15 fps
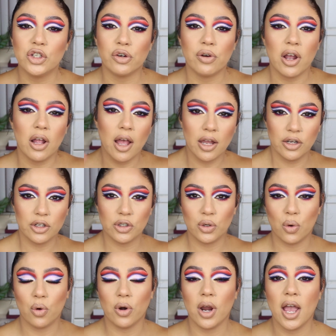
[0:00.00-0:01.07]

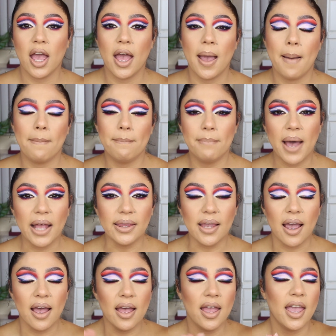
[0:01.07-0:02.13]

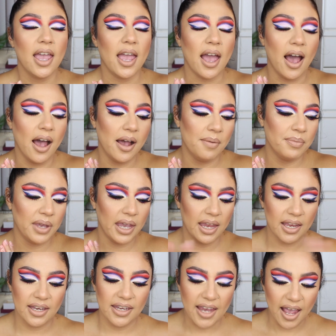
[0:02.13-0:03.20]
Gerel_Matta,
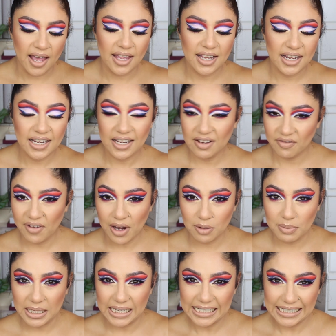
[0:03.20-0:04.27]
and yeah,
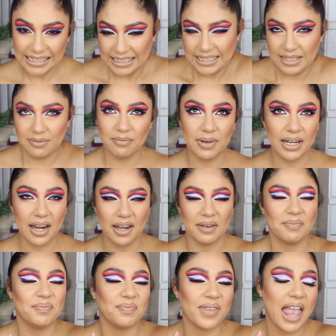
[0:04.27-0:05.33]
follow me. Why not?
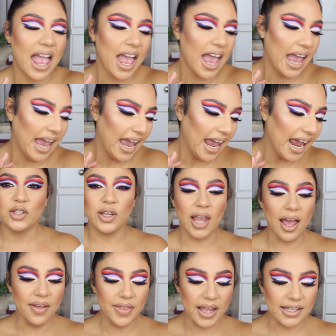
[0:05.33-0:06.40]
So
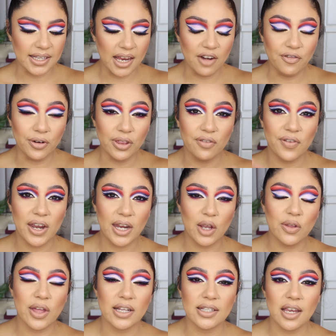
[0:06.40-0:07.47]
yeah, that's it for the
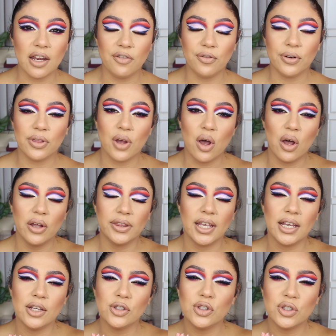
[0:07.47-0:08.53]
video, that's it for the haul.
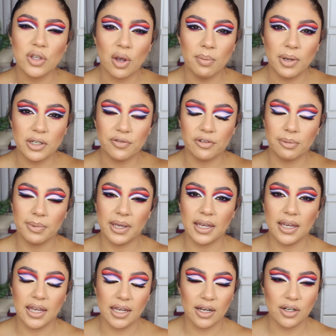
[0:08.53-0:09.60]
Thank you so much for
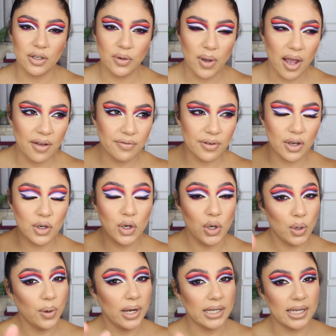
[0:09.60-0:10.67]
being here. You have
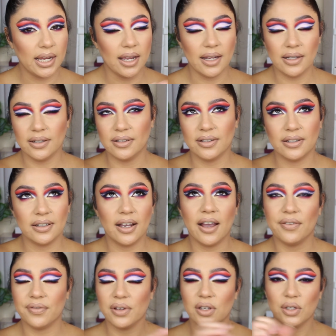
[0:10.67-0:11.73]
no idea,
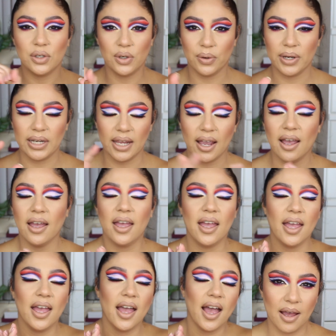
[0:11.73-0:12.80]
have no idea
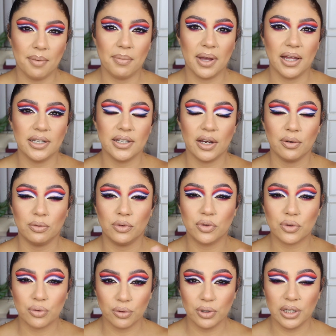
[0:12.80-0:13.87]
how much I
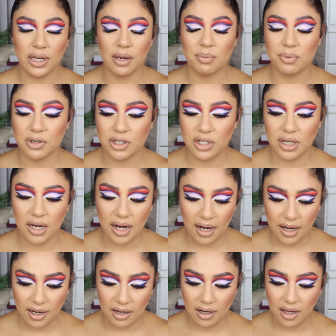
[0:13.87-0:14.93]
truly
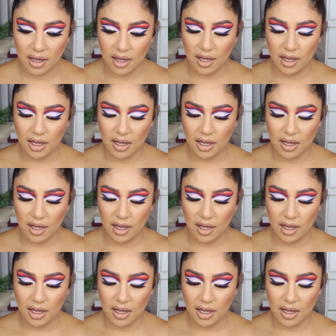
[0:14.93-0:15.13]
appreciate